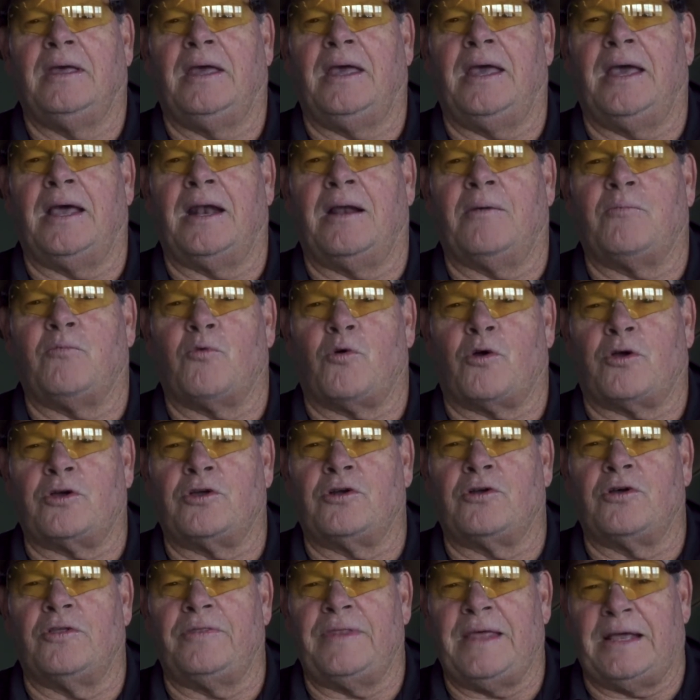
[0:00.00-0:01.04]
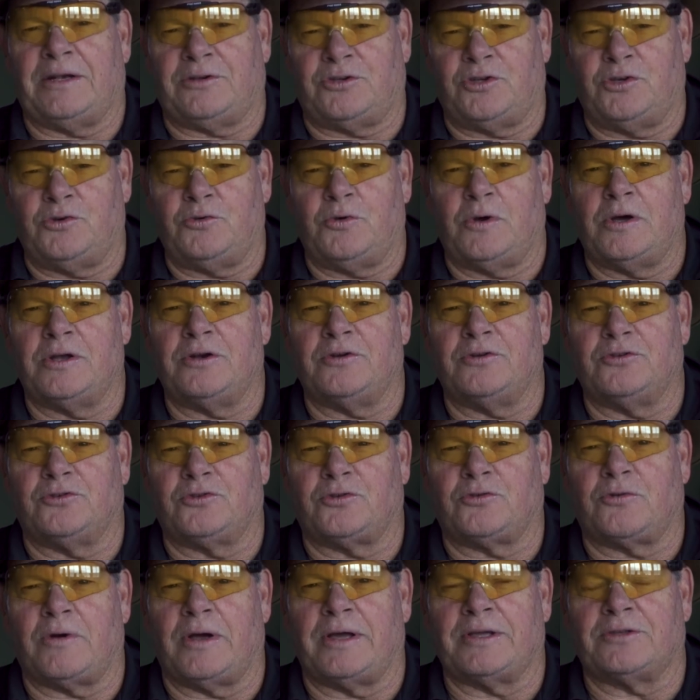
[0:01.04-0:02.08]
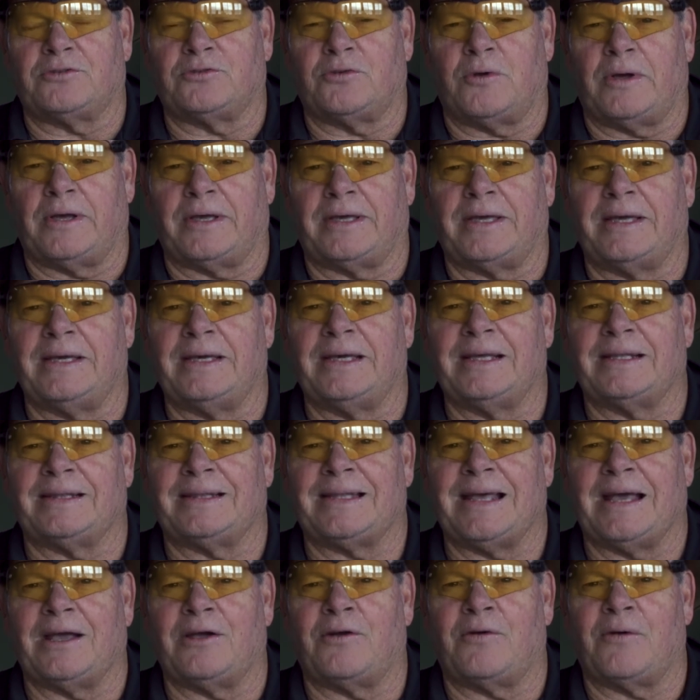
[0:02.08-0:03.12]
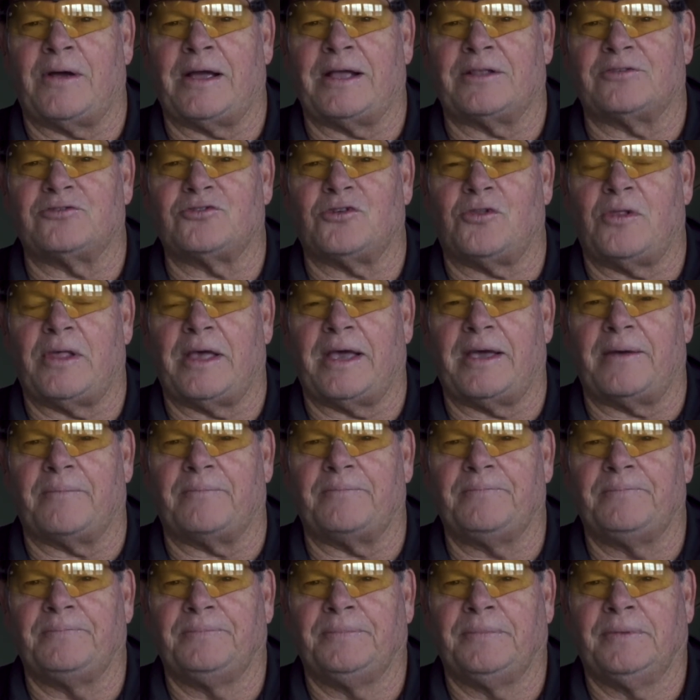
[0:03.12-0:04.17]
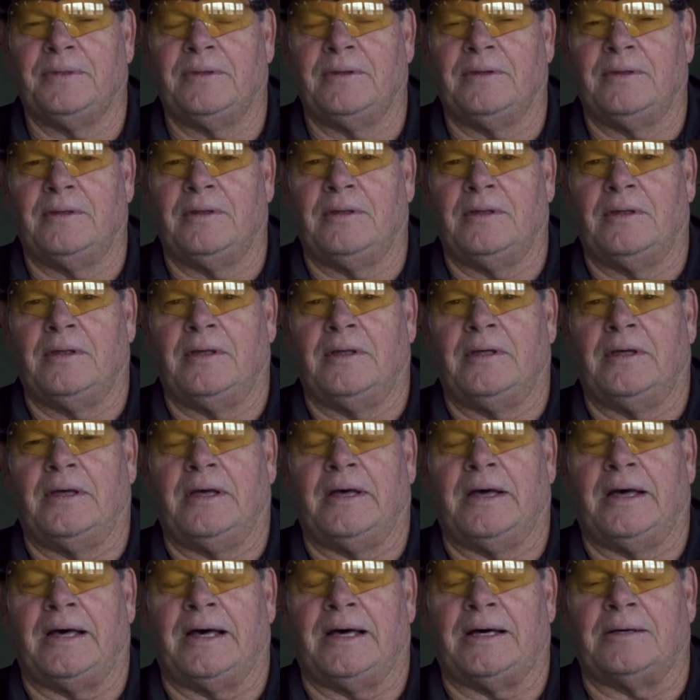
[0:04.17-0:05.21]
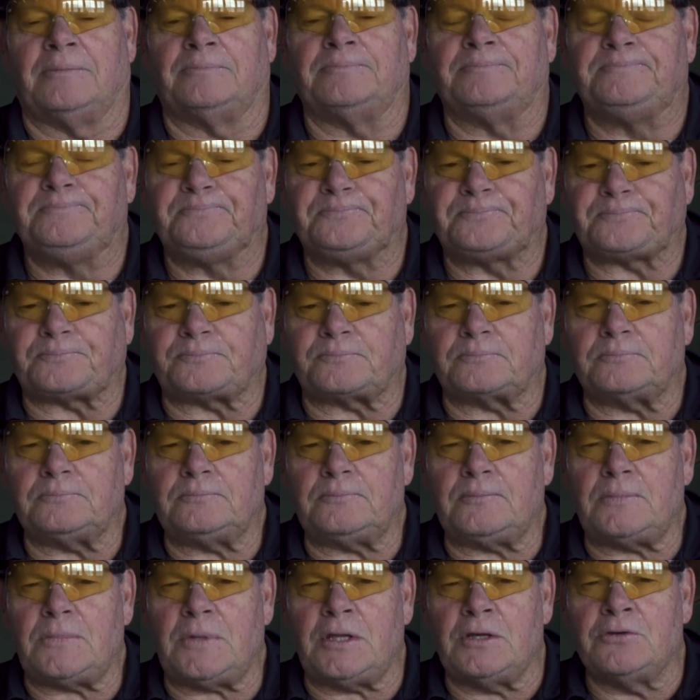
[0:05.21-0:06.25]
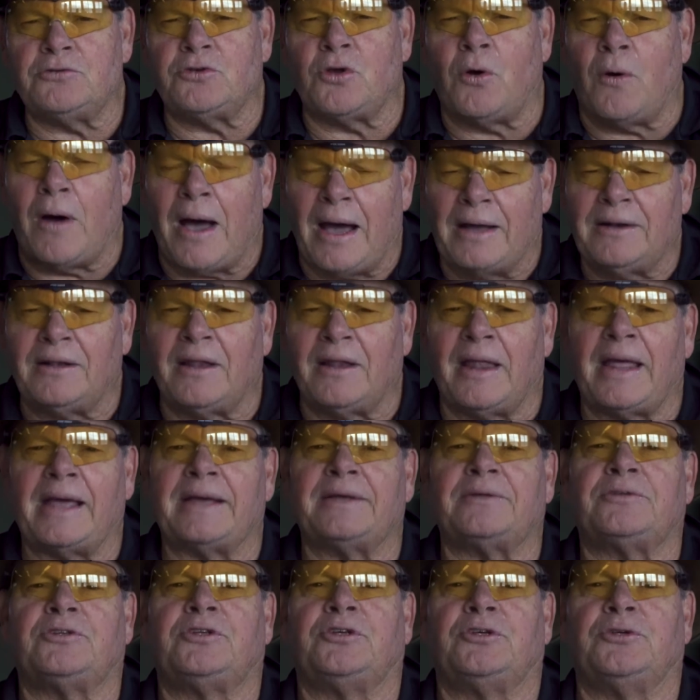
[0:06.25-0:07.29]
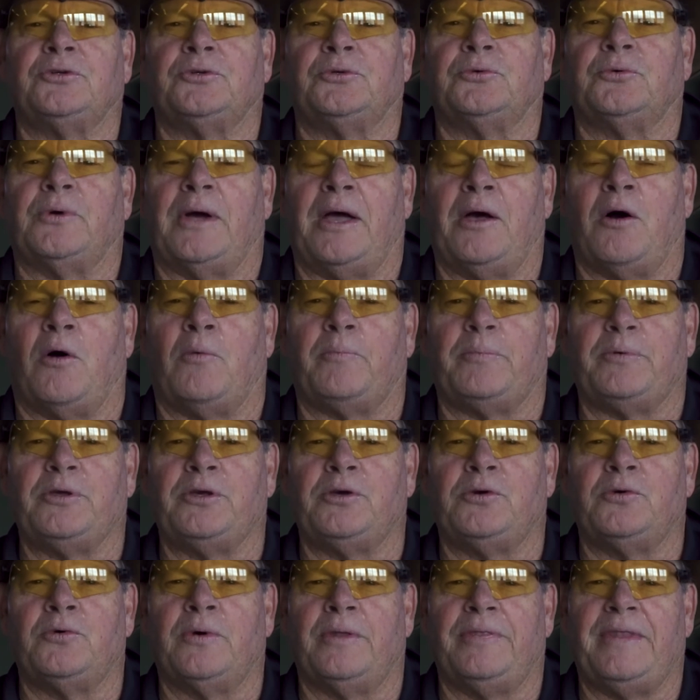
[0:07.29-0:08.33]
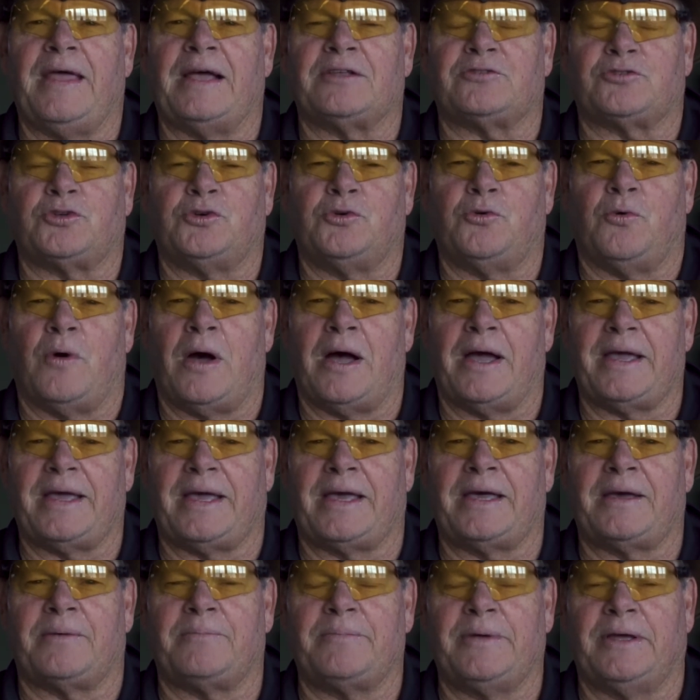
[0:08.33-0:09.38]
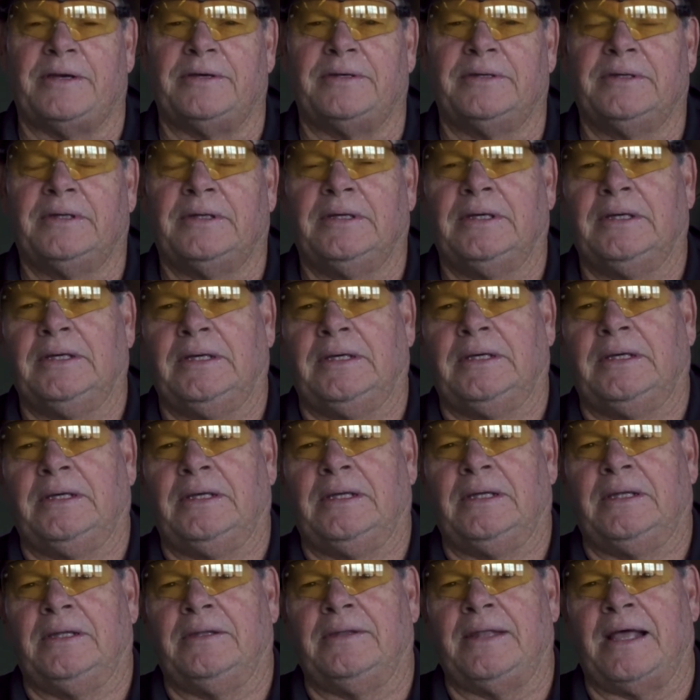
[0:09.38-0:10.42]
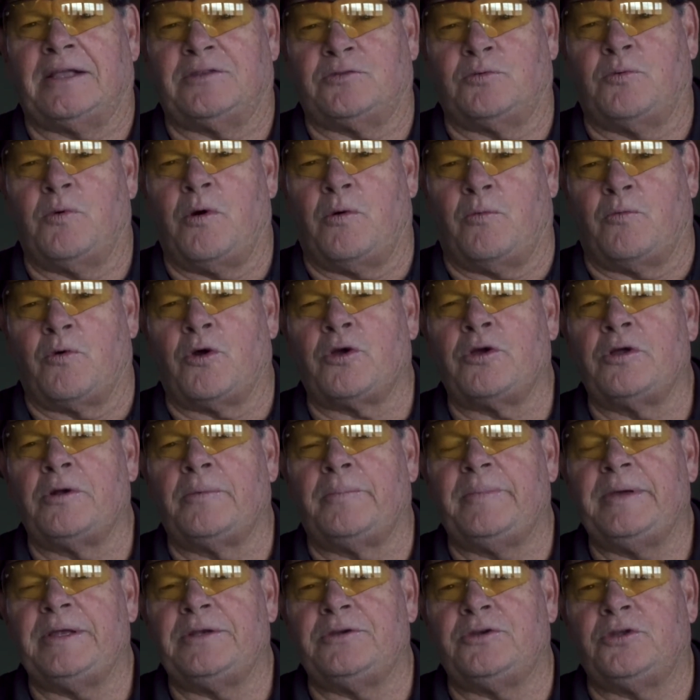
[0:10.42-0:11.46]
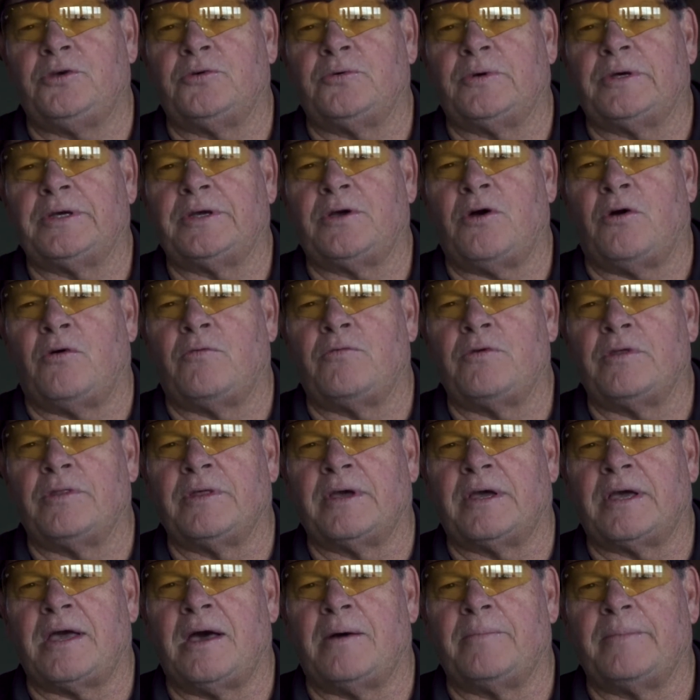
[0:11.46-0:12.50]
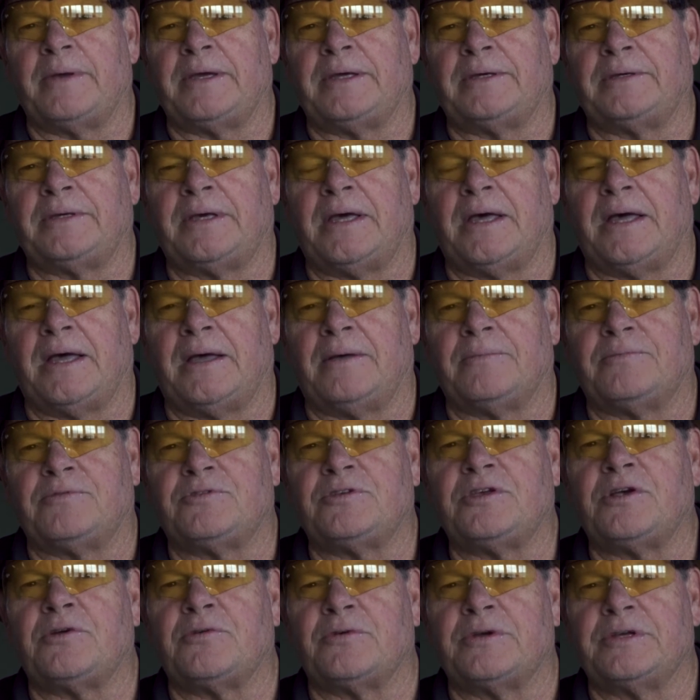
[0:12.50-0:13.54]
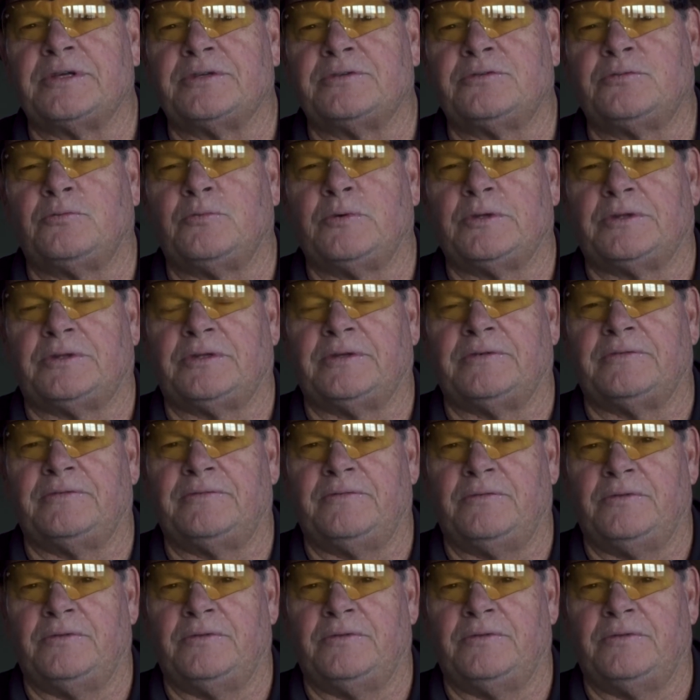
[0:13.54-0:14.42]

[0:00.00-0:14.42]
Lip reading: and I'm working on that 200 straight so I can get that Grand Slam. So I'd like to help you, and that's who I am, and that's what we're going to be doing over the coming series with the